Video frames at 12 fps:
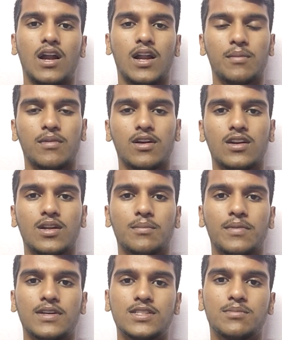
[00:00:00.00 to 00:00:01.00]
and I am
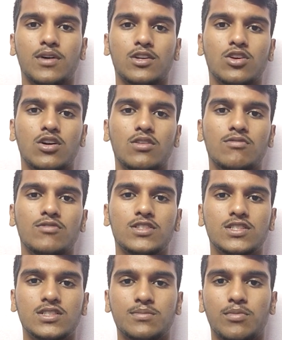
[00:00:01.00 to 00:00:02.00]
learning basic Python,
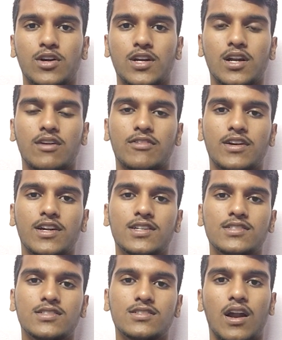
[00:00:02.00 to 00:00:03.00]
which is important
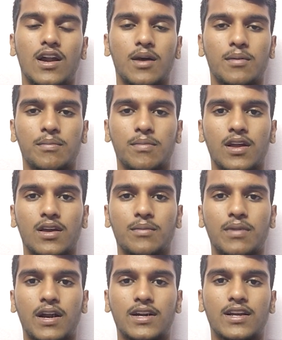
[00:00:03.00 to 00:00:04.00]
nowadays, and I am applying
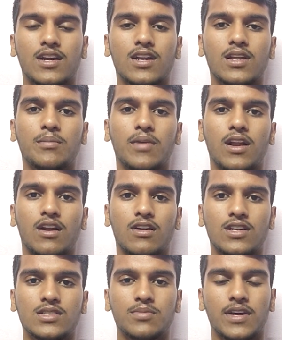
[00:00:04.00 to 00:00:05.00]
practically my
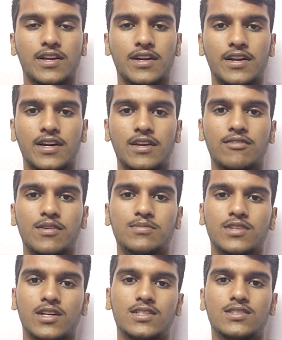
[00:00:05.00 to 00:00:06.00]
learnings by creating
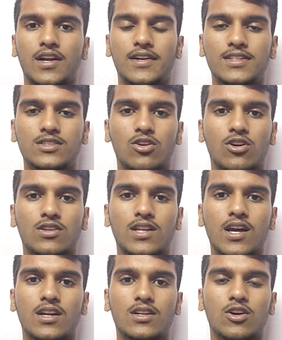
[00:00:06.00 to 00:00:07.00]
websites. It is not
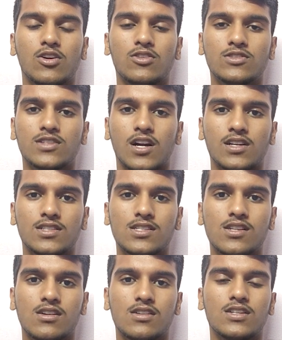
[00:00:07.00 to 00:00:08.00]
that you have to start
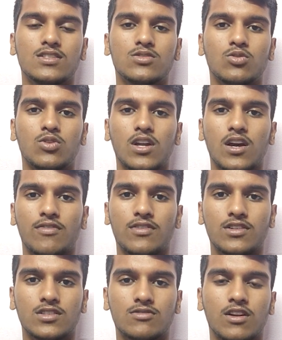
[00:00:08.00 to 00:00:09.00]
these learnings only
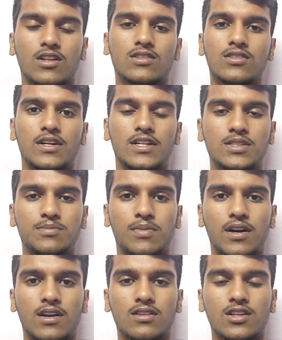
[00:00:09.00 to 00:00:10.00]
after the twelfth. It is
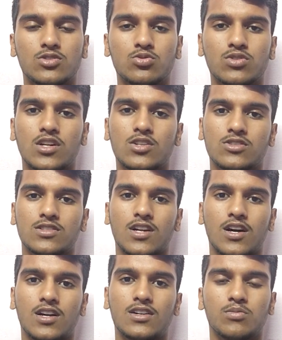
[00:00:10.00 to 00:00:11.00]
better the sooner you
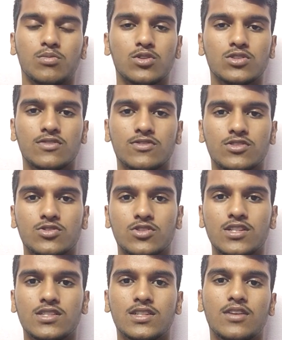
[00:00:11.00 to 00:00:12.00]
start. Most of the
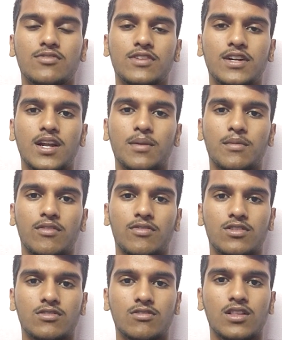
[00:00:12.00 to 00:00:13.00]
students get free time
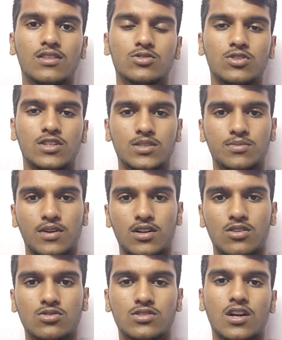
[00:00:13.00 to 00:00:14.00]
after twelfth, so it is
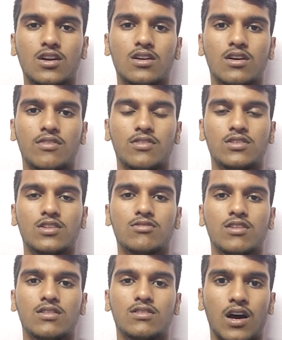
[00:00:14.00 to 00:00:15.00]
better to start after the
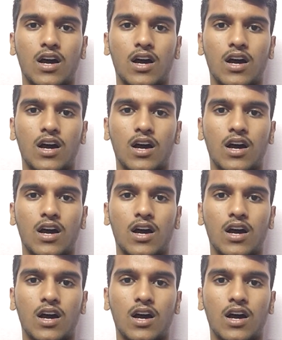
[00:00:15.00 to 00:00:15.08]
twelfth.